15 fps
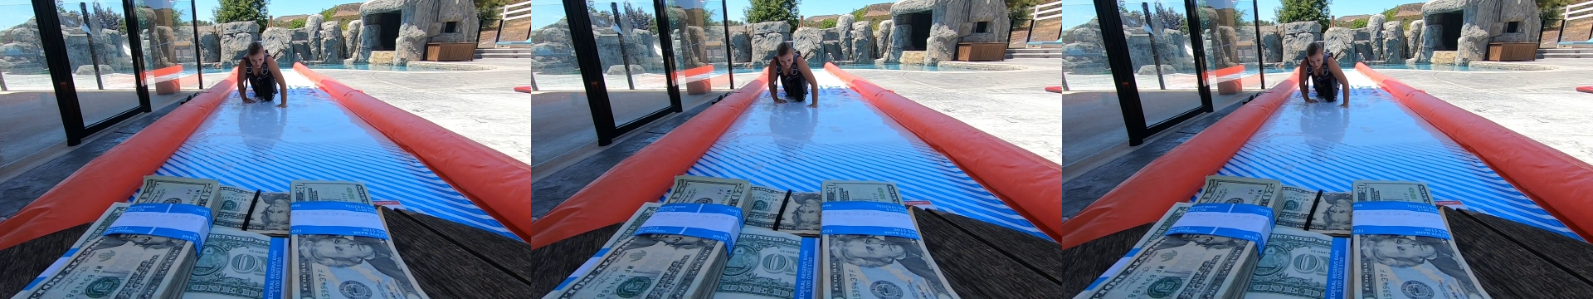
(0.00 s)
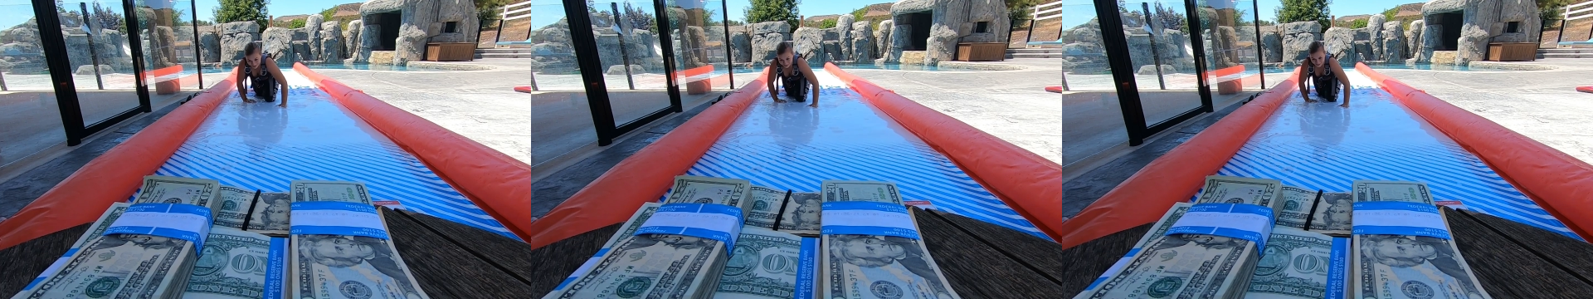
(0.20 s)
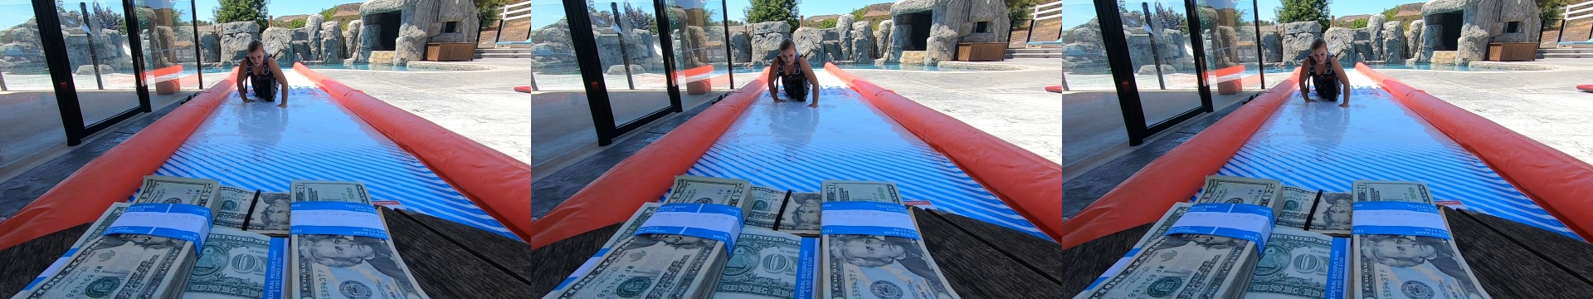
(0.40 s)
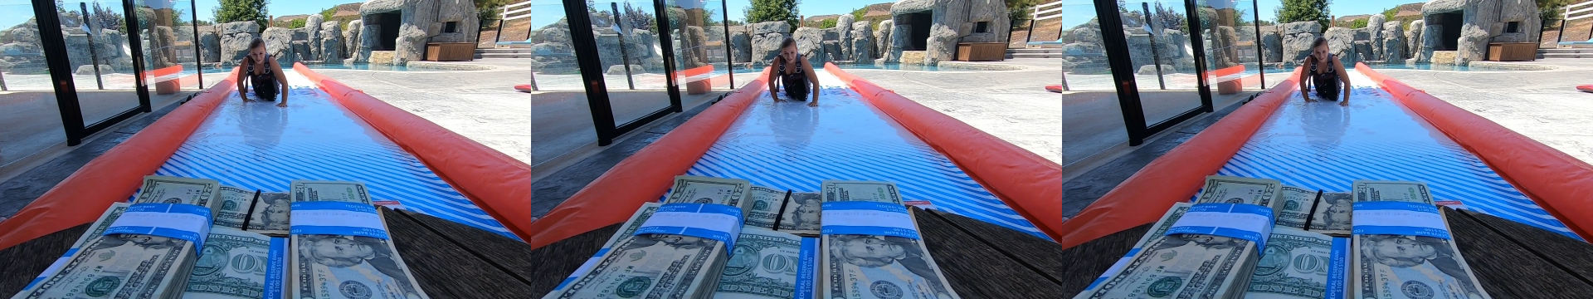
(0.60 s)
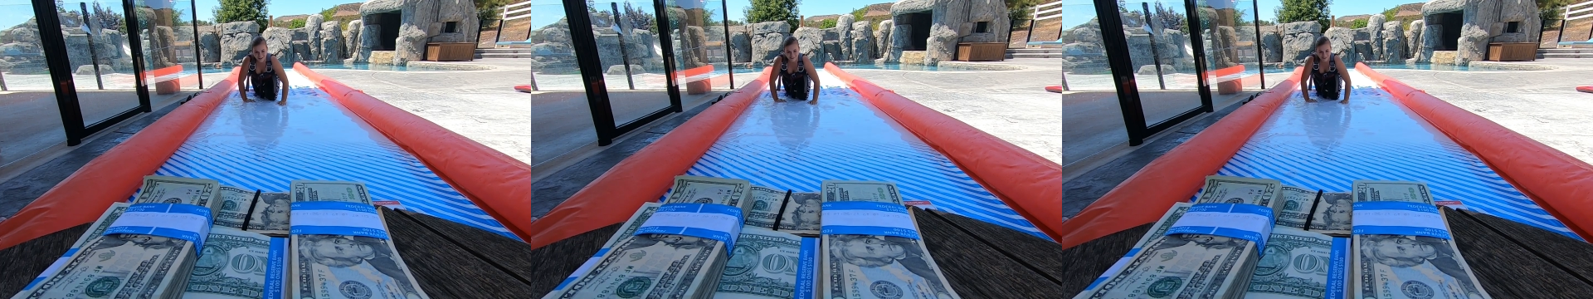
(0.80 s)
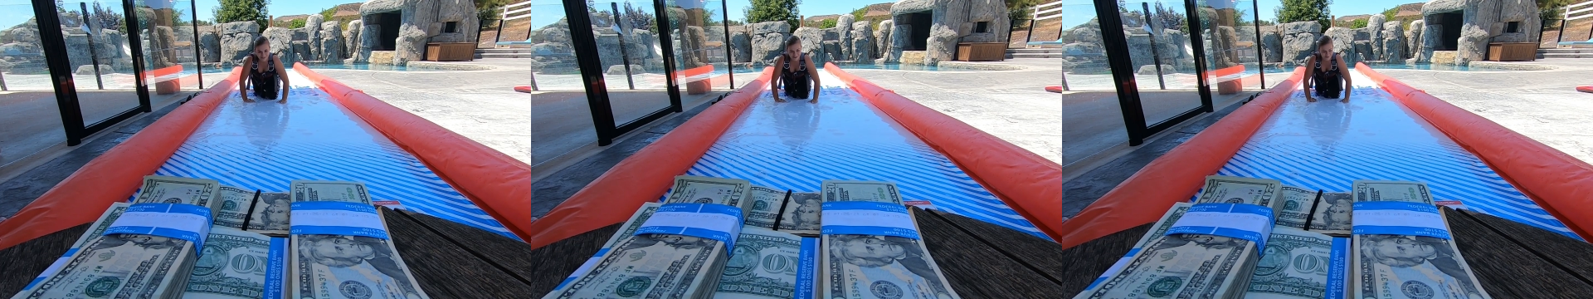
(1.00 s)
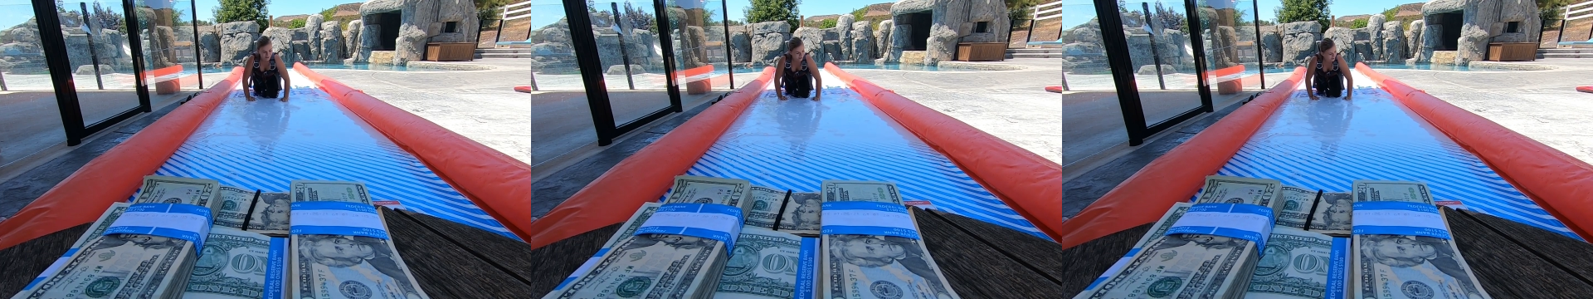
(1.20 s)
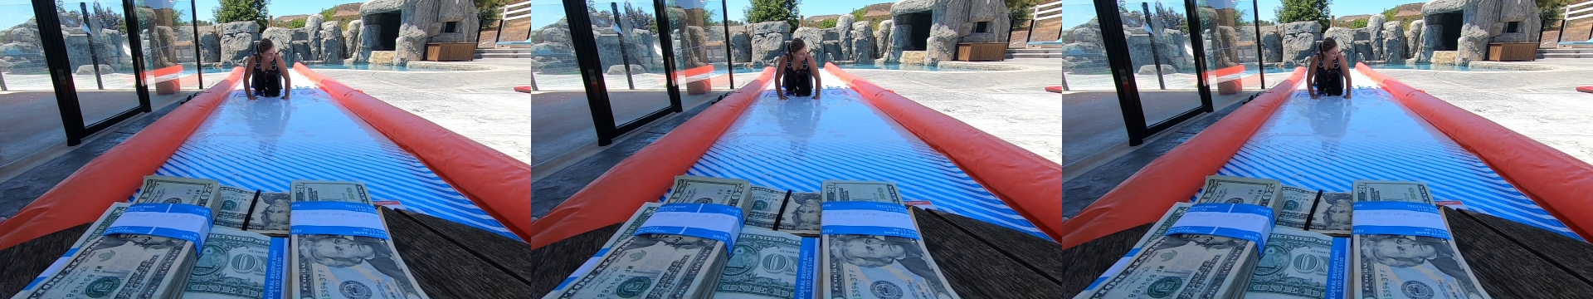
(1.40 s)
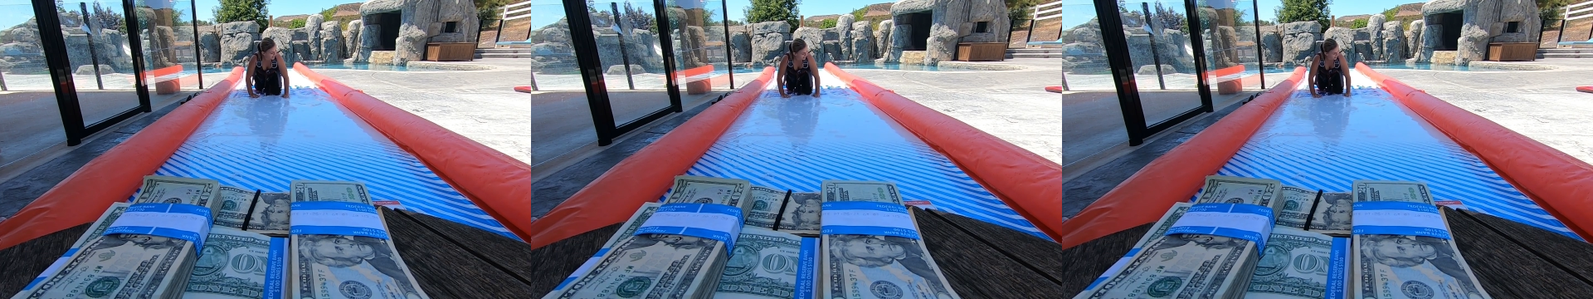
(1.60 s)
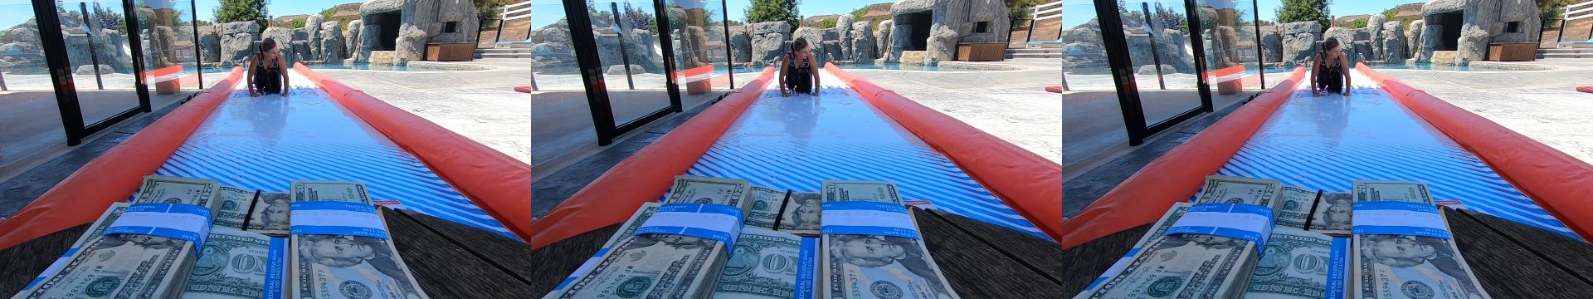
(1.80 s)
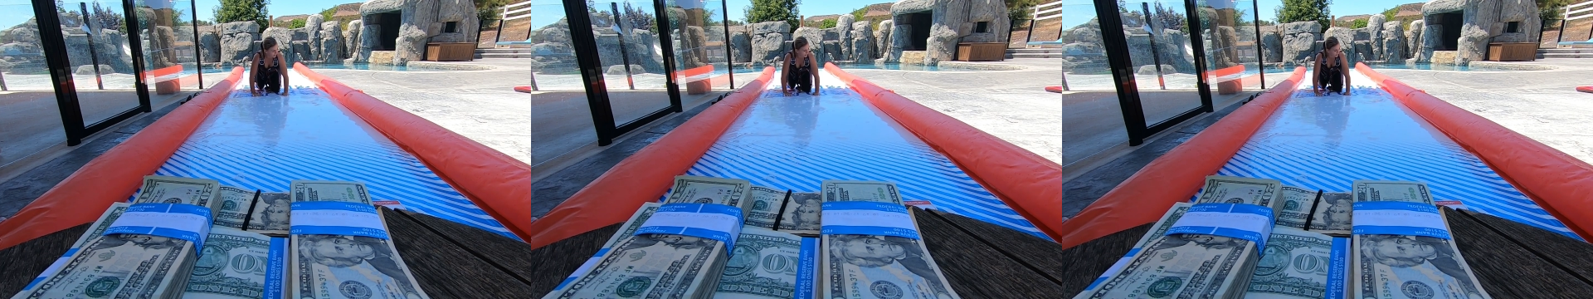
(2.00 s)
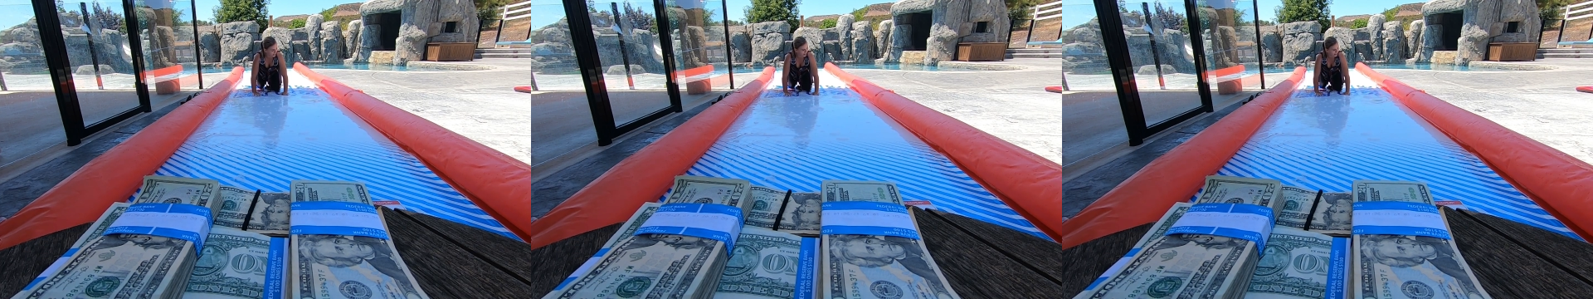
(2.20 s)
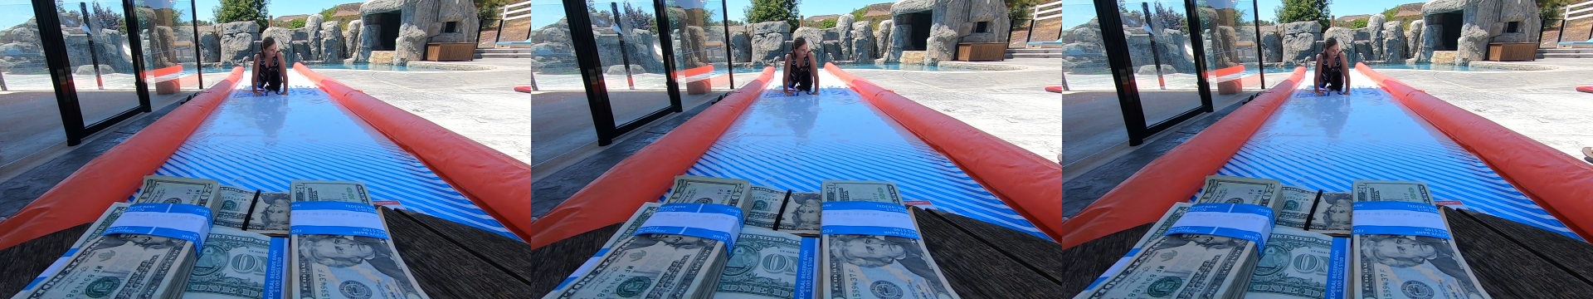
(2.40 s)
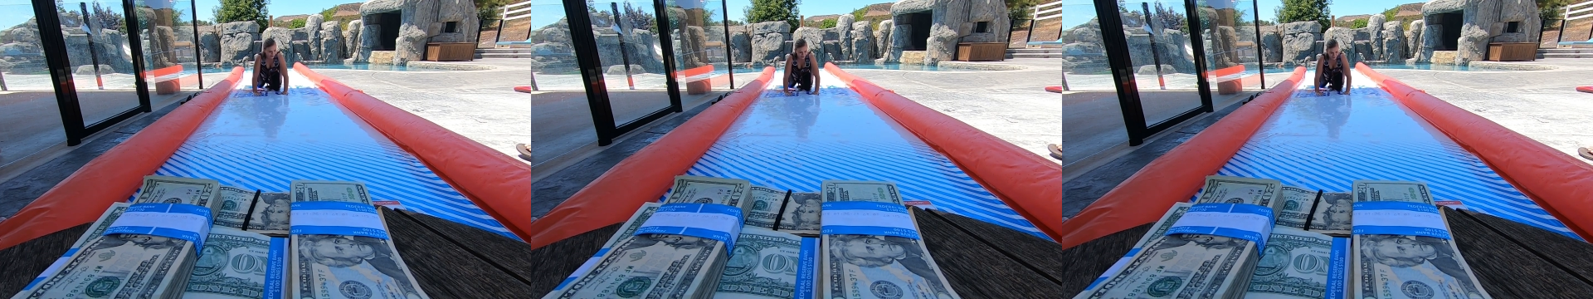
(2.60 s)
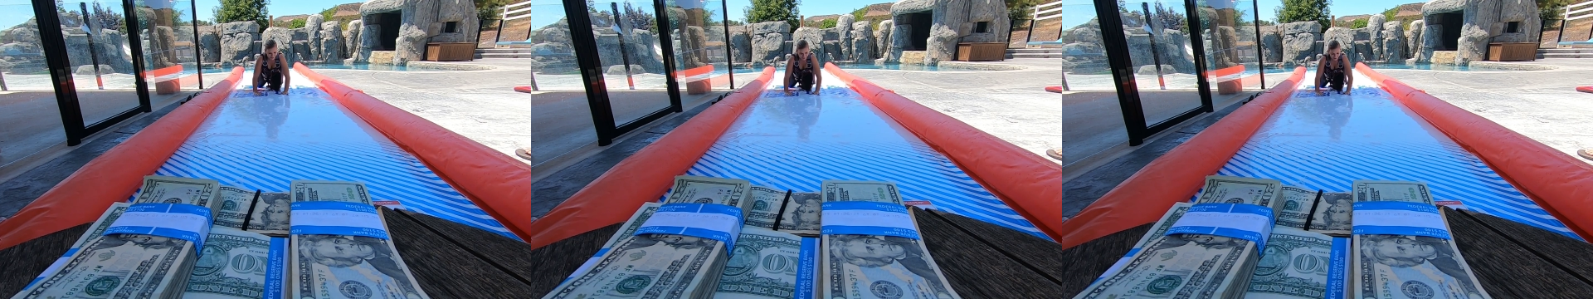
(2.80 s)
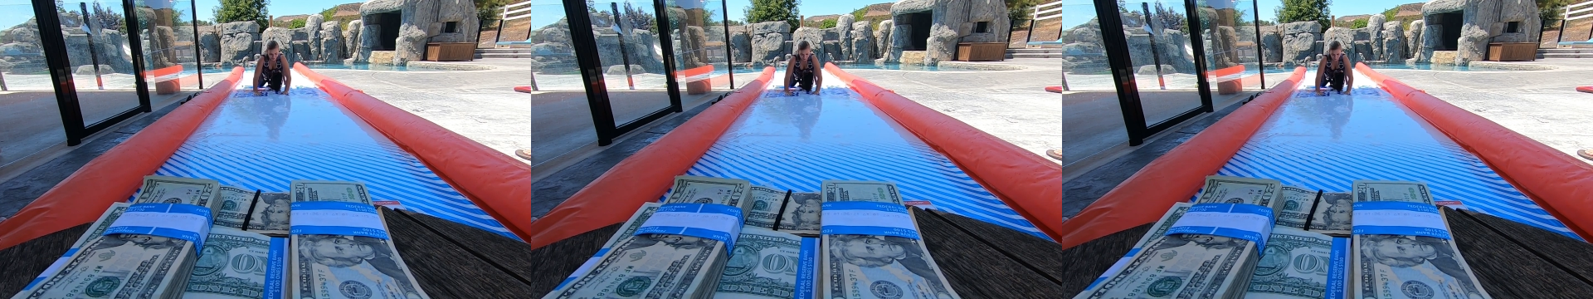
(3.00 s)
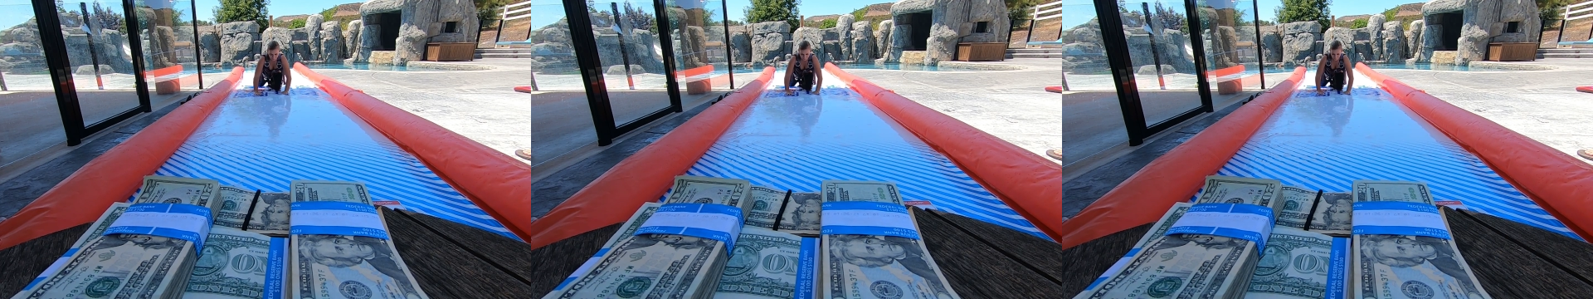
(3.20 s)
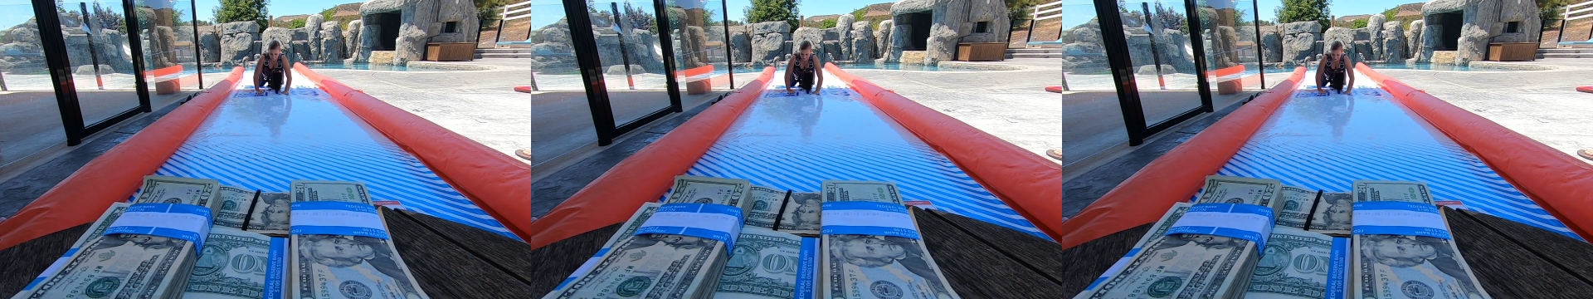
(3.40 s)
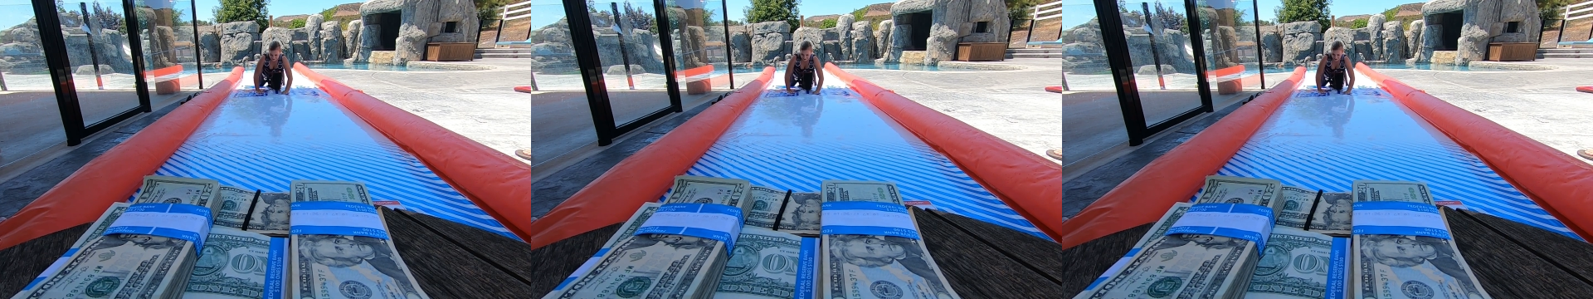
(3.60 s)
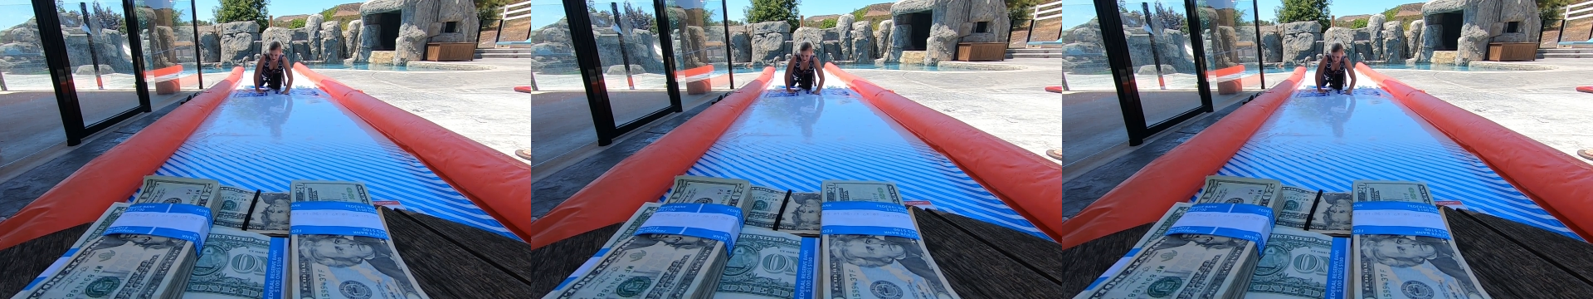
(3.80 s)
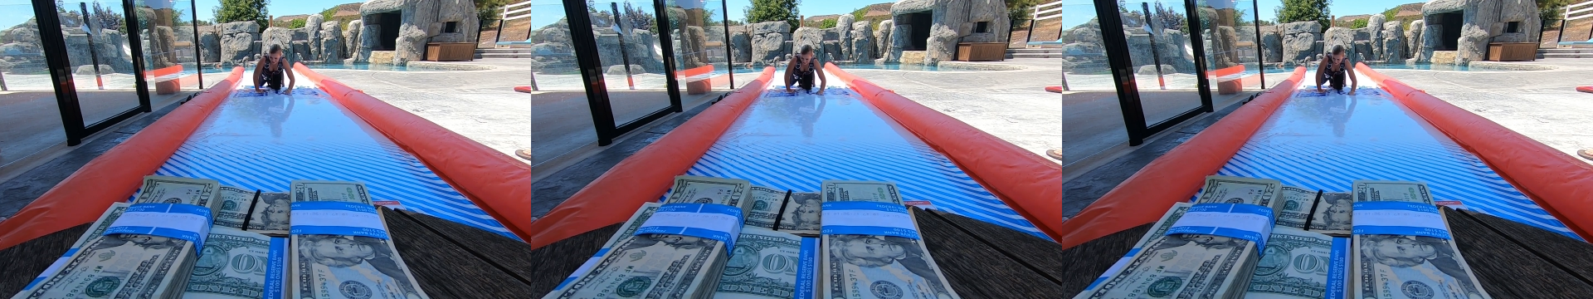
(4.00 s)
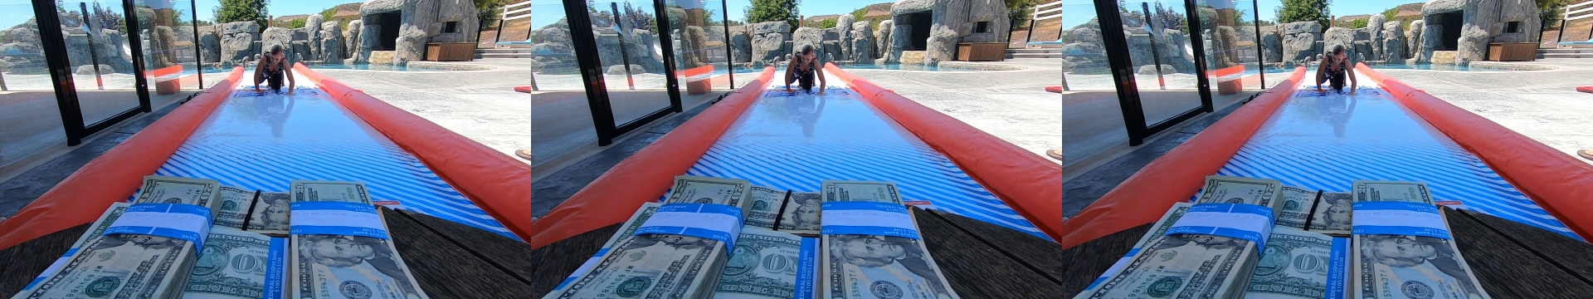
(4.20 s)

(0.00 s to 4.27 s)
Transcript: Nobody's mouth can be seen.